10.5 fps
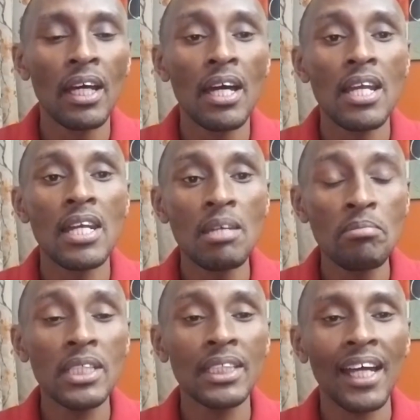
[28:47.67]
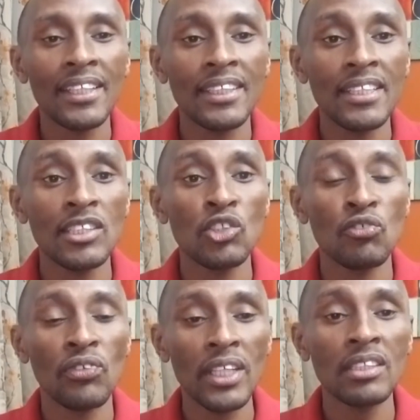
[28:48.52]
Limit access to
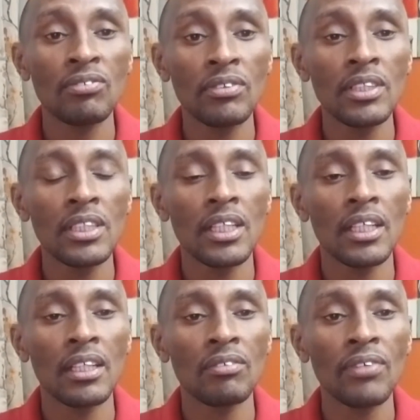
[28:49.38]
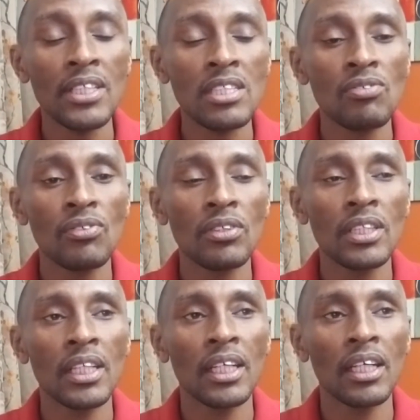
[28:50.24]
fast food. Fast
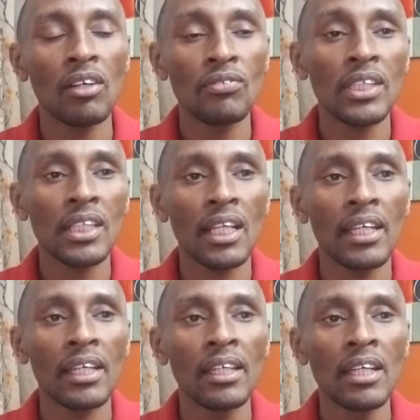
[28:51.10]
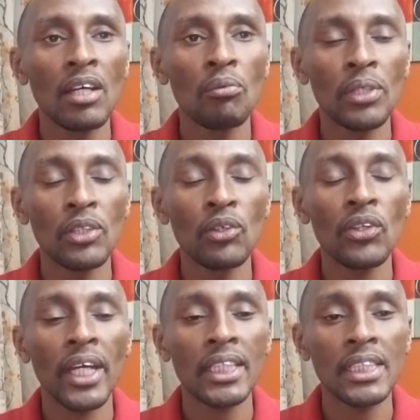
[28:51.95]
food, obviously, we know
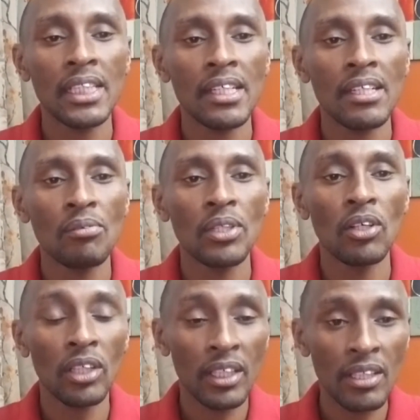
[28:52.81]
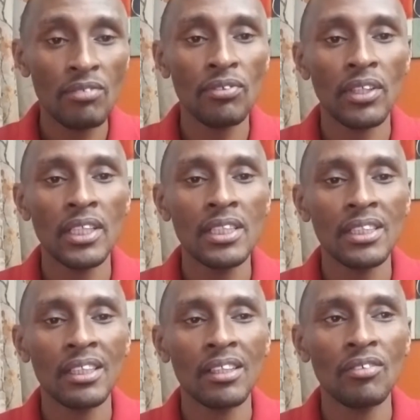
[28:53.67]
that we all crave for
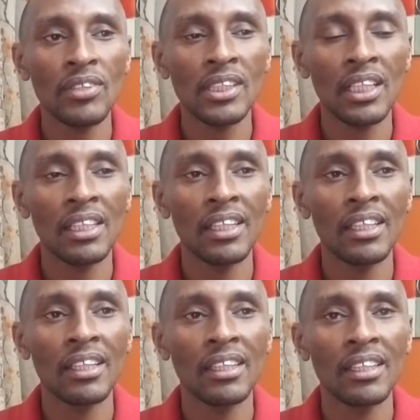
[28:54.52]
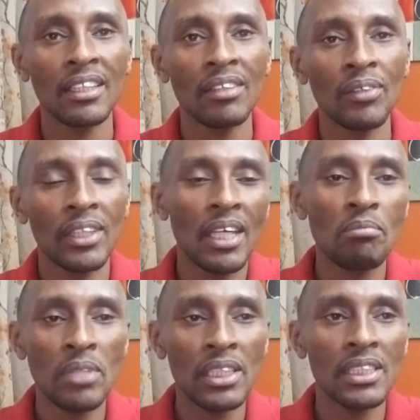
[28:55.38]
it. Obviously, the way they are
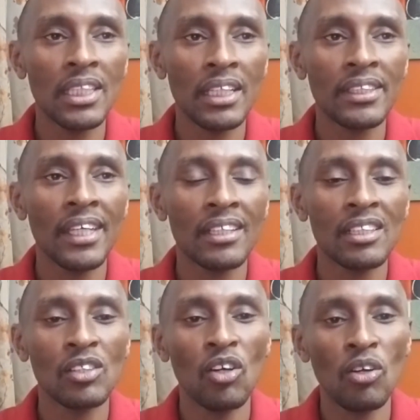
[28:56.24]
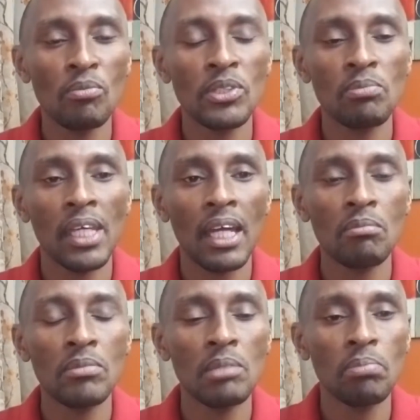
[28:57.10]
made is such that you almost
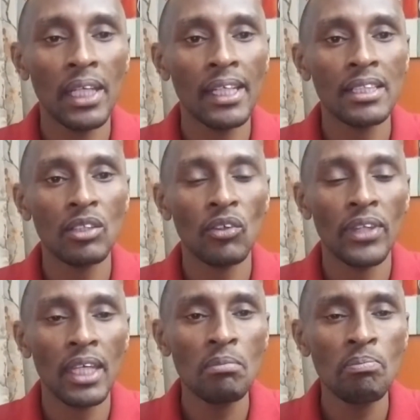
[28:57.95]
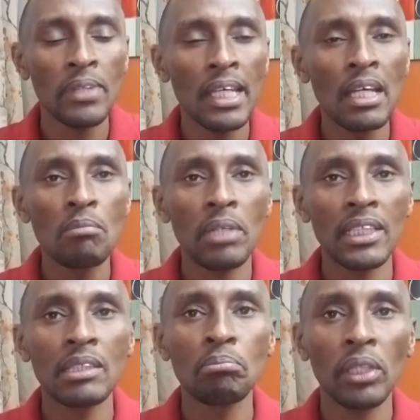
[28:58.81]
become dependent on them. But
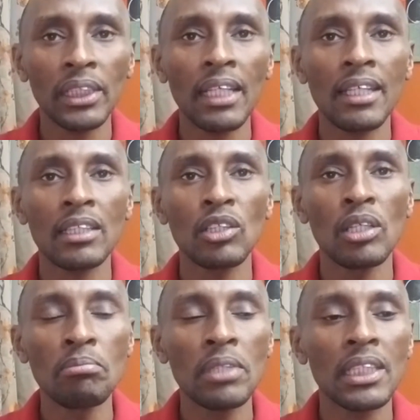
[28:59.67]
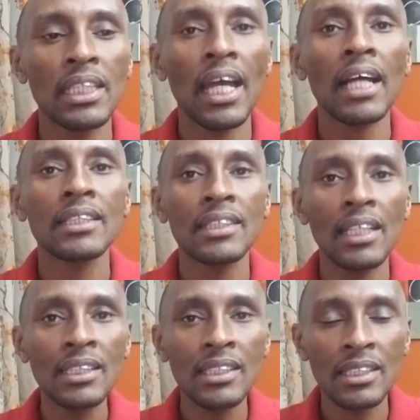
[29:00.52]
it's important that you limit the
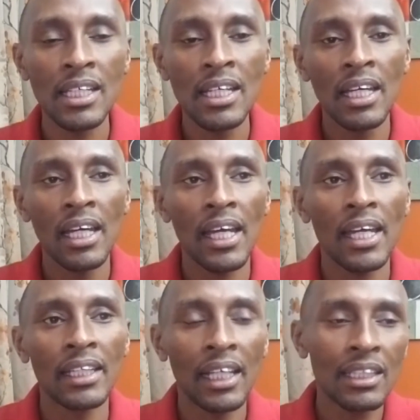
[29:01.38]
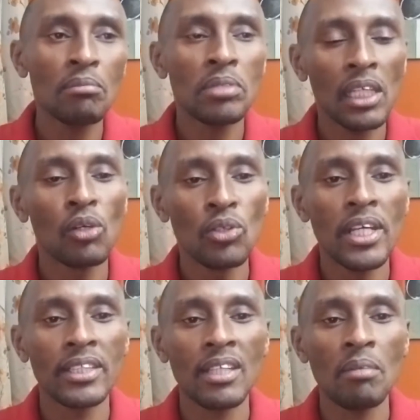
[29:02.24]
access and let them see good
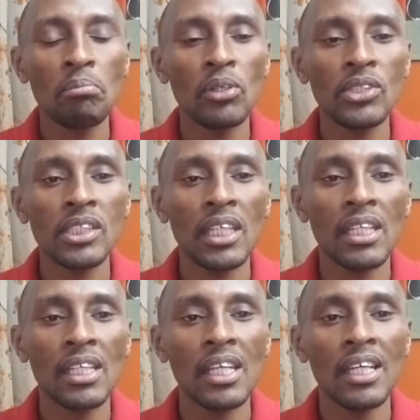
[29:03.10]
examples in